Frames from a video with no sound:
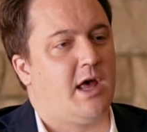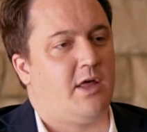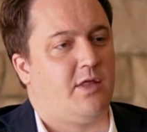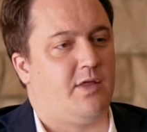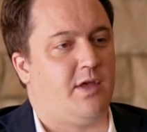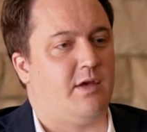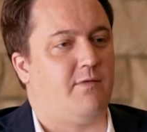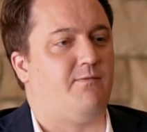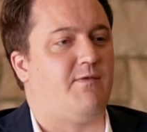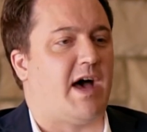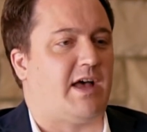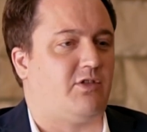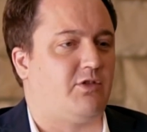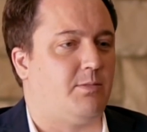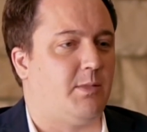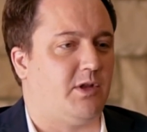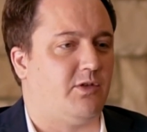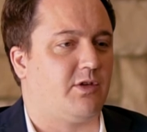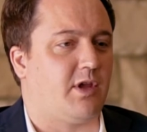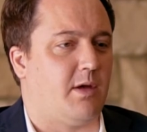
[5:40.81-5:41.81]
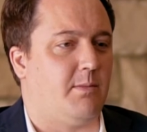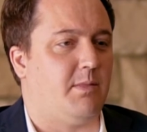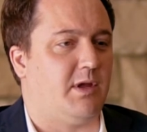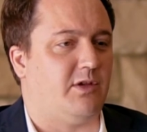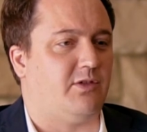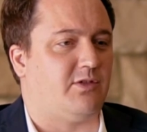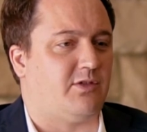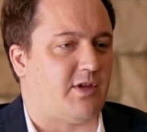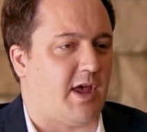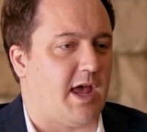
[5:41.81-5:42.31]
the investments can be
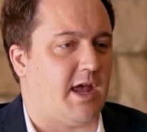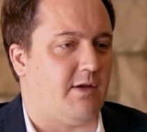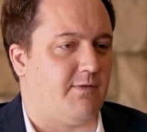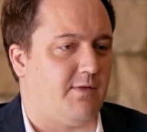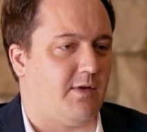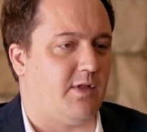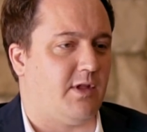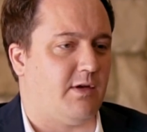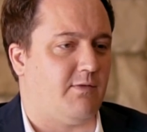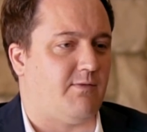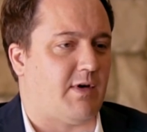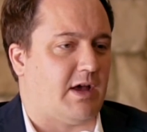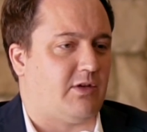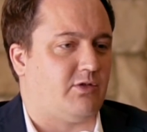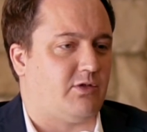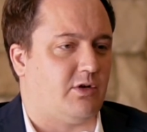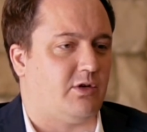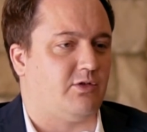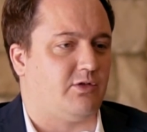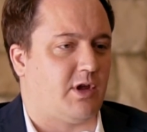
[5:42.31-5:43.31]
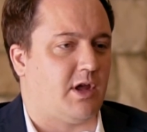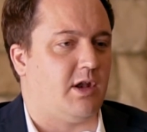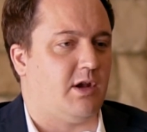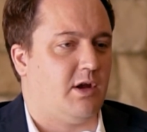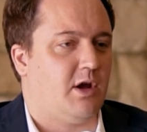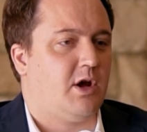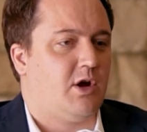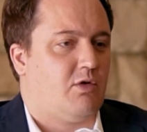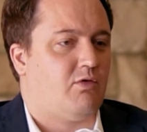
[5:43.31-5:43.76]
safe and the investors can